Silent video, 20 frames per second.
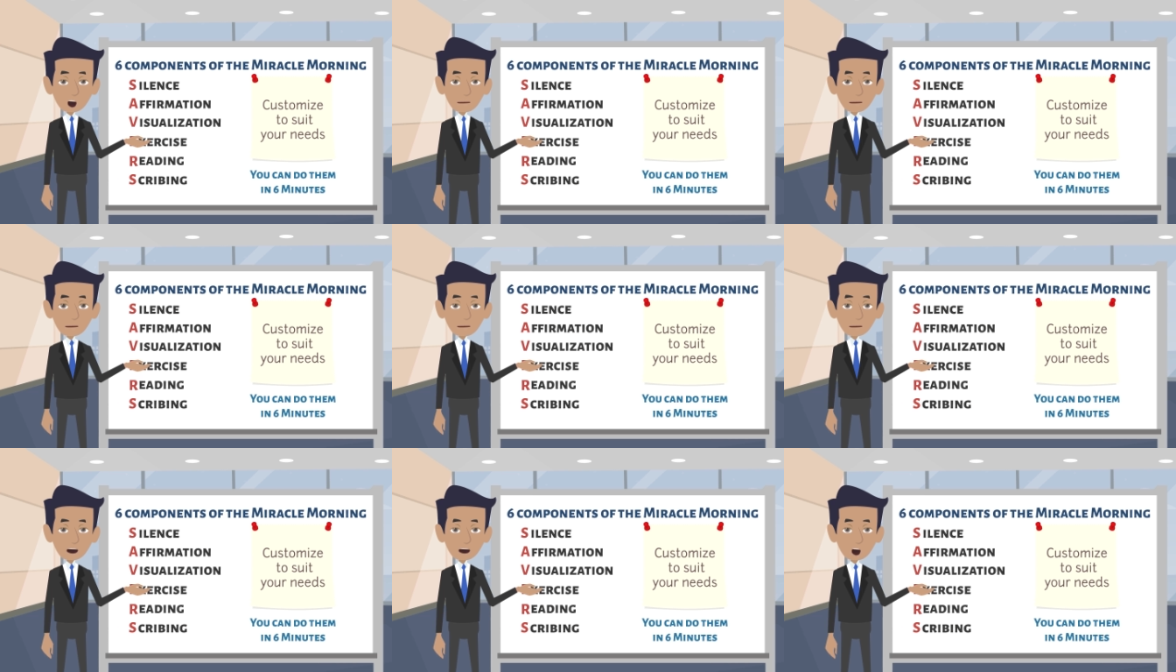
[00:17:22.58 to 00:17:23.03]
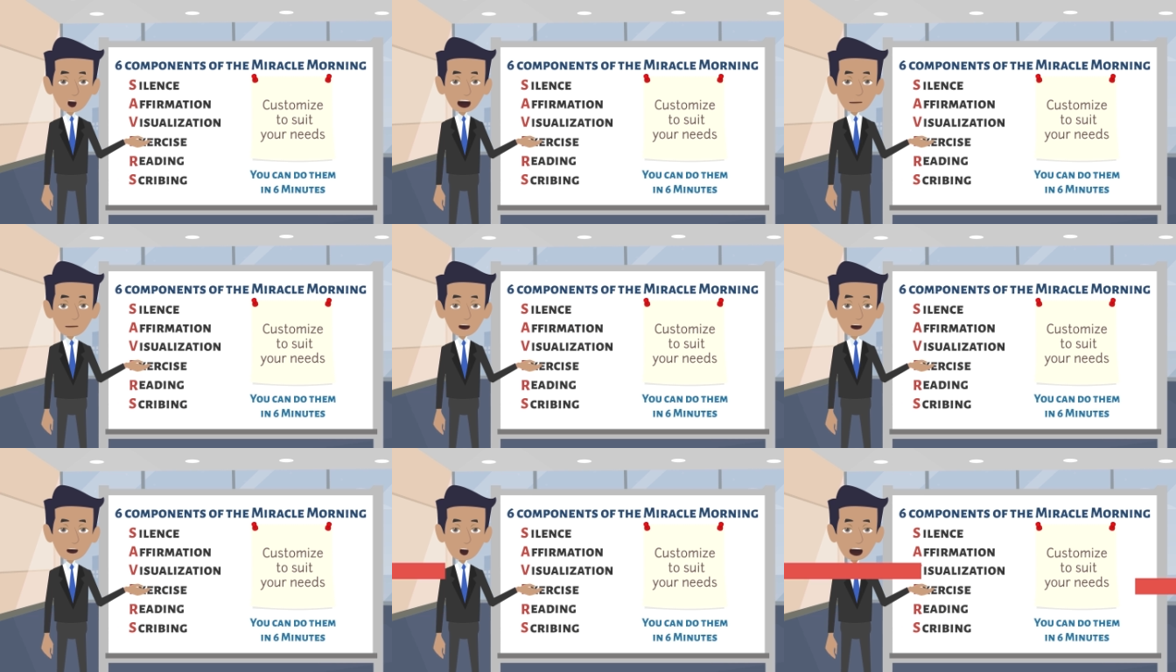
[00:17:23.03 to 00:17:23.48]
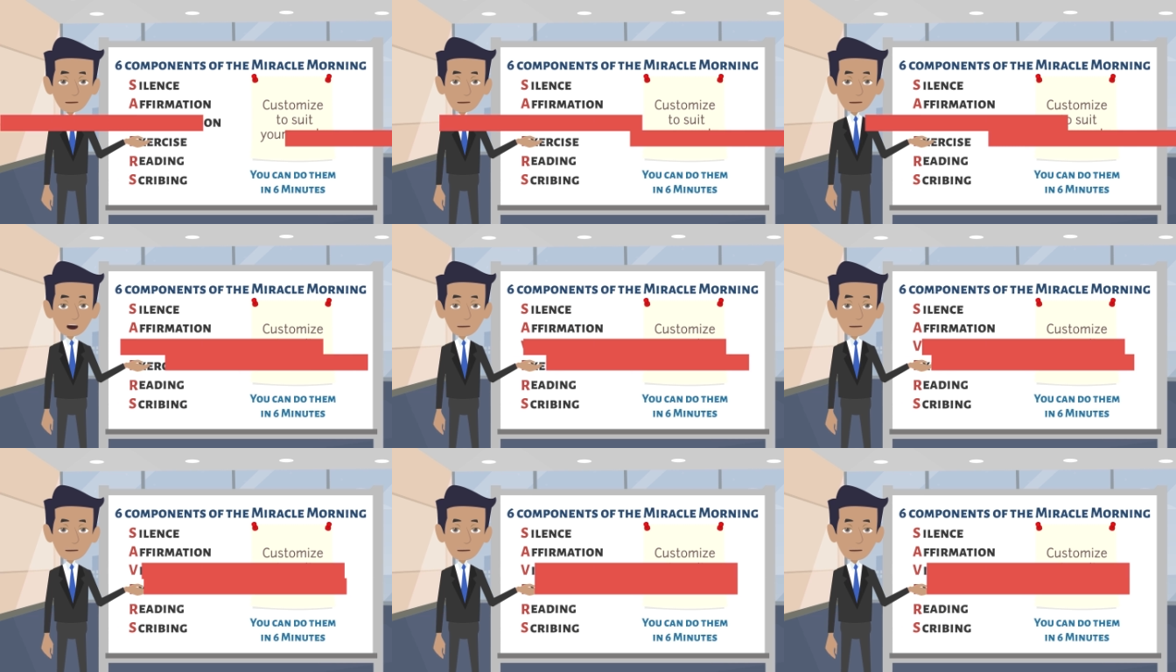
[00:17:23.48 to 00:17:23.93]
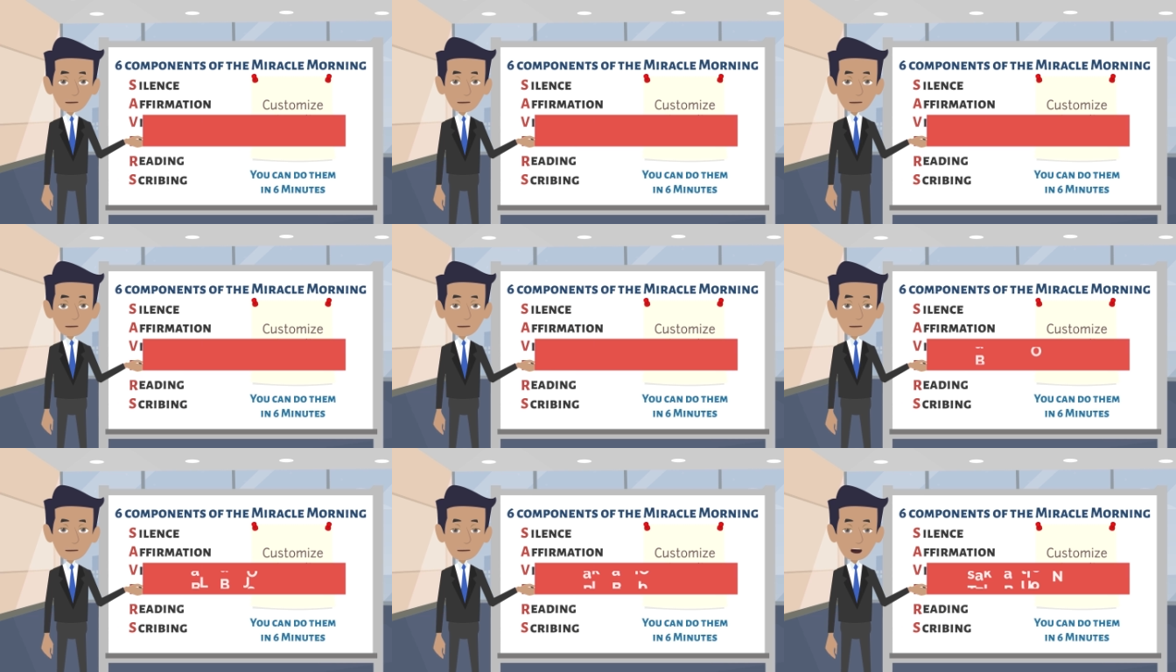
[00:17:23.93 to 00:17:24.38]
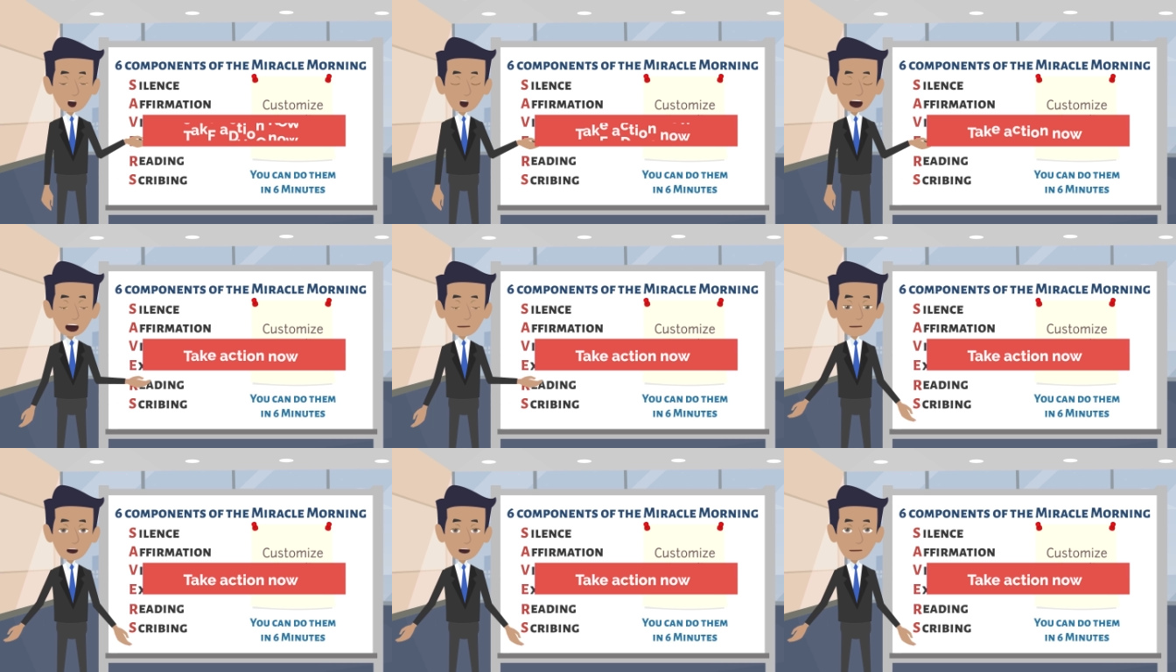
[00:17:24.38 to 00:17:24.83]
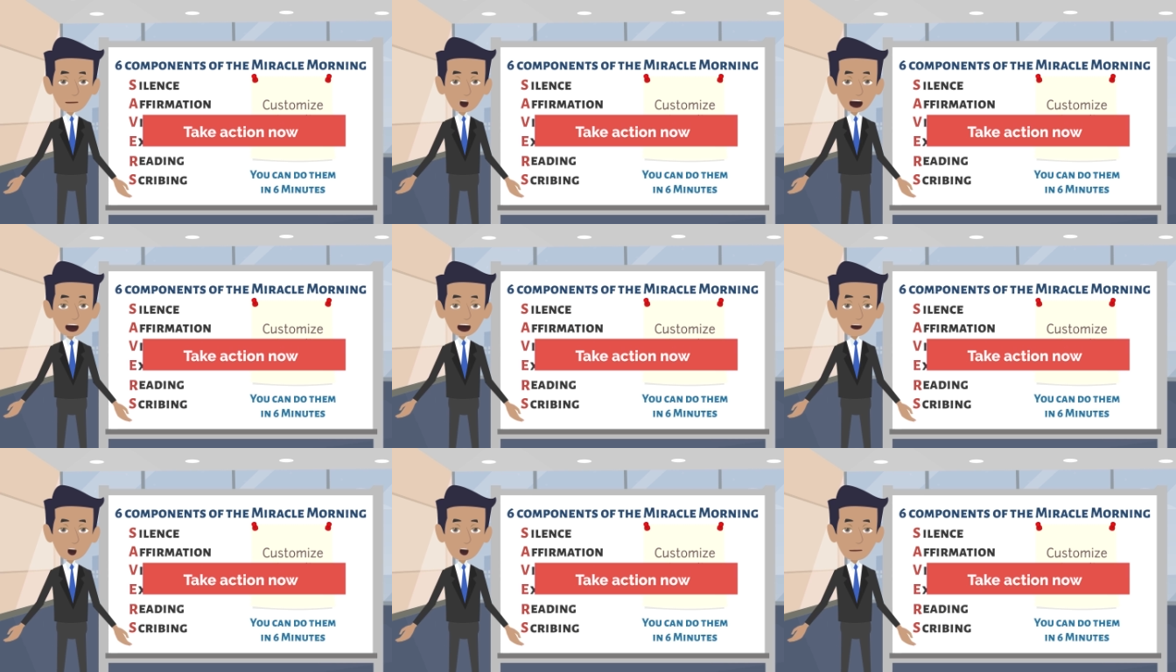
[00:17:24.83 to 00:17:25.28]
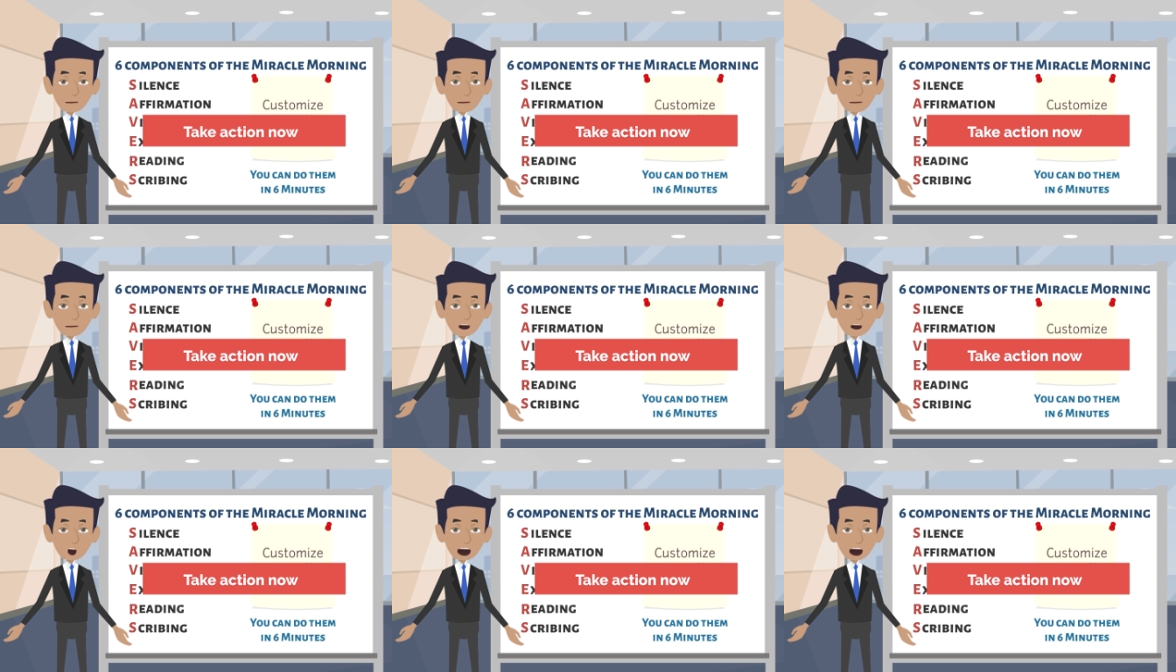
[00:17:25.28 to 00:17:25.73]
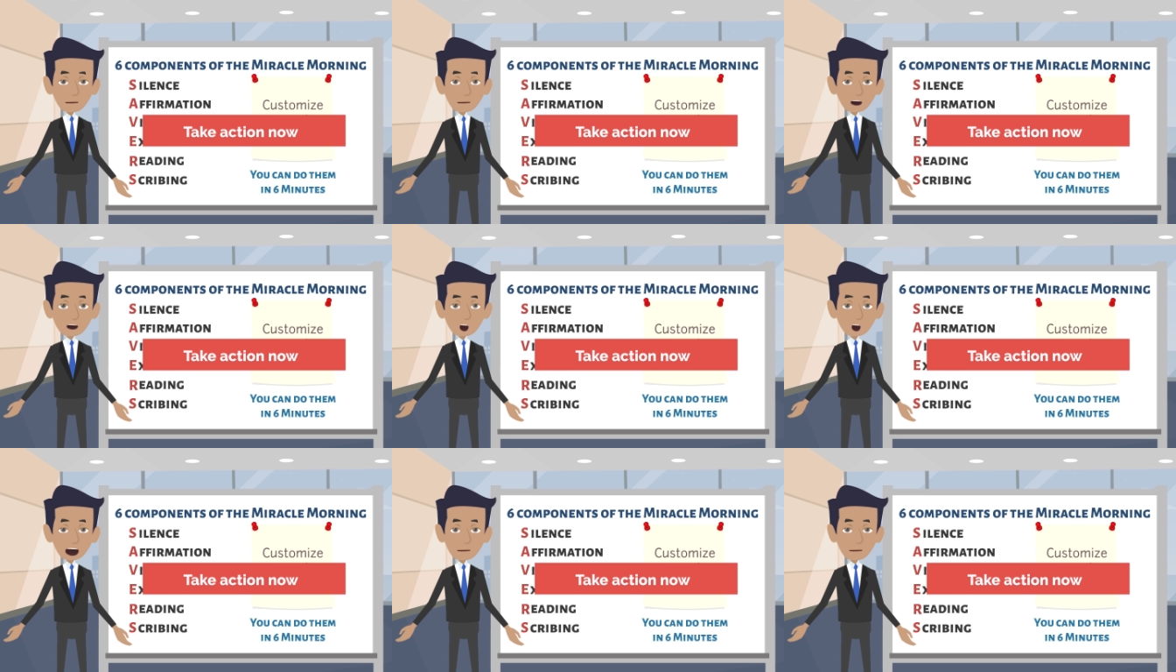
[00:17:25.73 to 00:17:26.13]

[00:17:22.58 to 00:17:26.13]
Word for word: The most important thing is to take action now and form a habit.